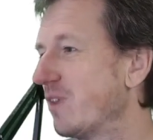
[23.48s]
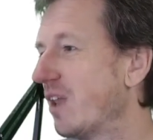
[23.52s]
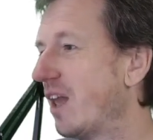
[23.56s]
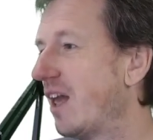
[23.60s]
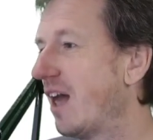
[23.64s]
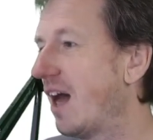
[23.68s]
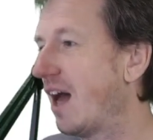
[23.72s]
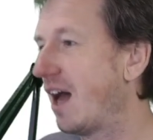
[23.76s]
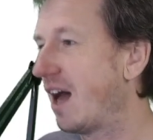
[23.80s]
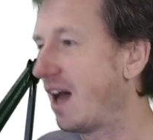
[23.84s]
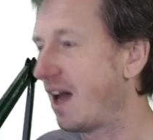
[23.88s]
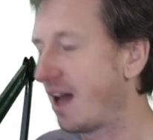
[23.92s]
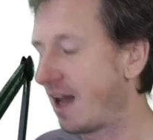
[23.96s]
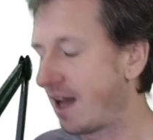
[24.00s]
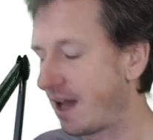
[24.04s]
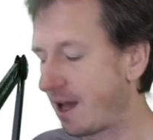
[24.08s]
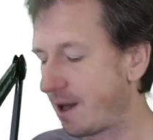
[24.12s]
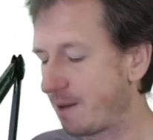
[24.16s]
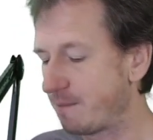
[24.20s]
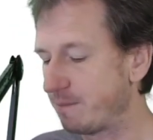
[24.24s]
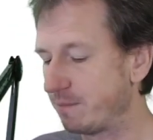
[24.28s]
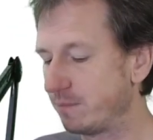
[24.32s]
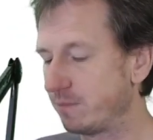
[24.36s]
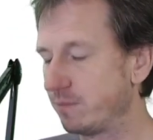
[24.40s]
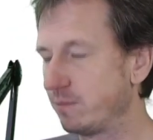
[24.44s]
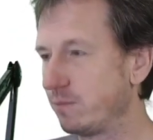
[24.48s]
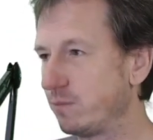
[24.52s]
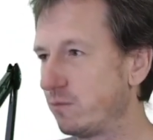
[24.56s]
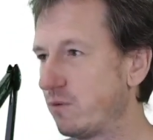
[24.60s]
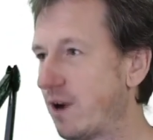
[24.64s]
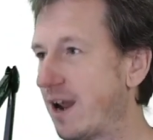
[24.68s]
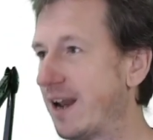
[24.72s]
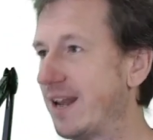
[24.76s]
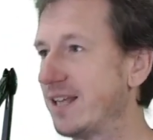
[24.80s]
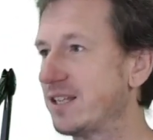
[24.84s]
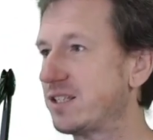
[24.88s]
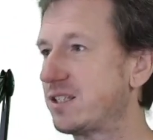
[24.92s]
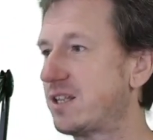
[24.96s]
Um,
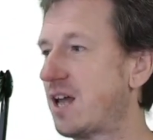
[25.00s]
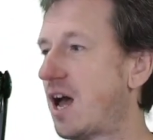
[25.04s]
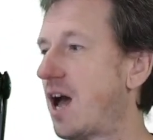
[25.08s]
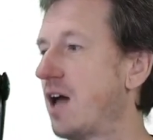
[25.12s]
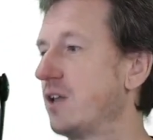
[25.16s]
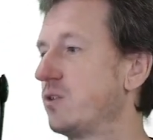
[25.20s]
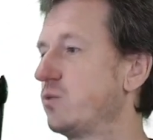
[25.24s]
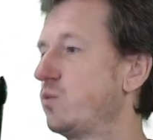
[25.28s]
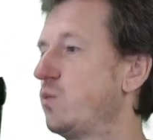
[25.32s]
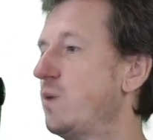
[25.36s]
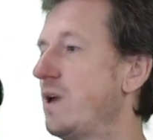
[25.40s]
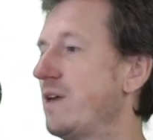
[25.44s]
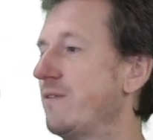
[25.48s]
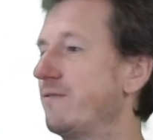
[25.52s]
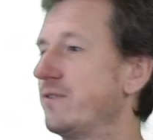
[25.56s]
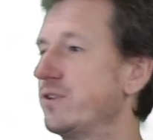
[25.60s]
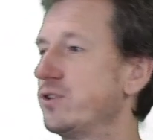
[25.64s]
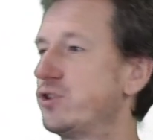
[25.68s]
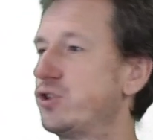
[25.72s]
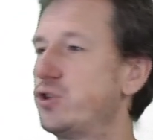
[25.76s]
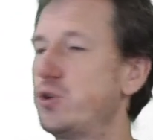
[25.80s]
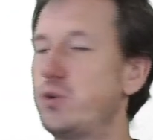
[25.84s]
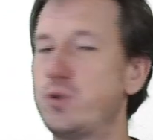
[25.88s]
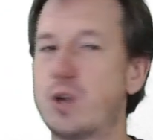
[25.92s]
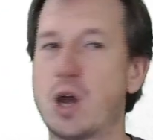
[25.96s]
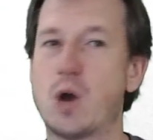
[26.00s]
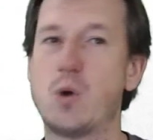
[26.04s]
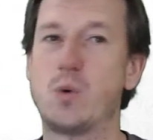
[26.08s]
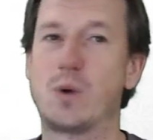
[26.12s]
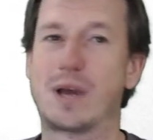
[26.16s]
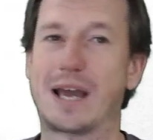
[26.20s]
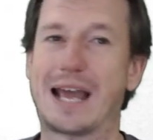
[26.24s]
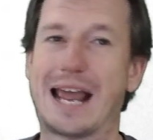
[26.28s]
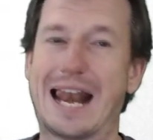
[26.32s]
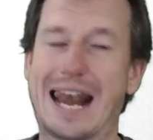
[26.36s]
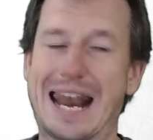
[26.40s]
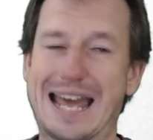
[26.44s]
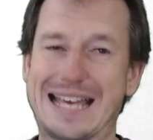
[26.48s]
Right, let's start with pseudo
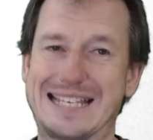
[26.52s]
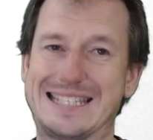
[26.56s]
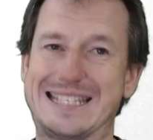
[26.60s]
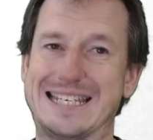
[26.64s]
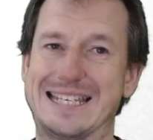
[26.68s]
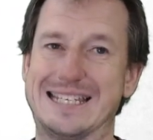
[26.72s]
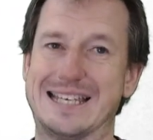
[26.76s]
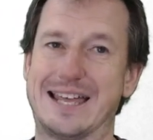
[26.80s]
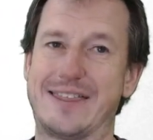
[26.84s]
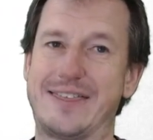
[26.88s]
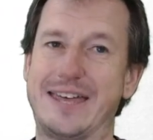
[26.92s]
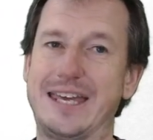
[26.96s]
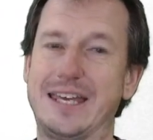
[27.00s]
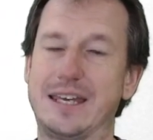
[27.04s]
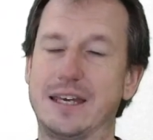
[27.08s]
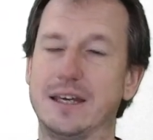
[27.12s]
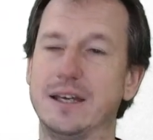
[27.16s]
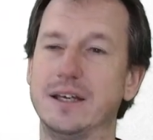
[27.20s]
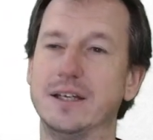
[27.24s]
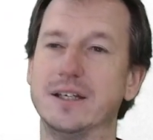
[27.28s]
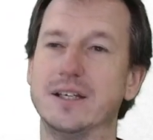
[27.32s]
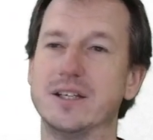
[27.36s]
classes, I think.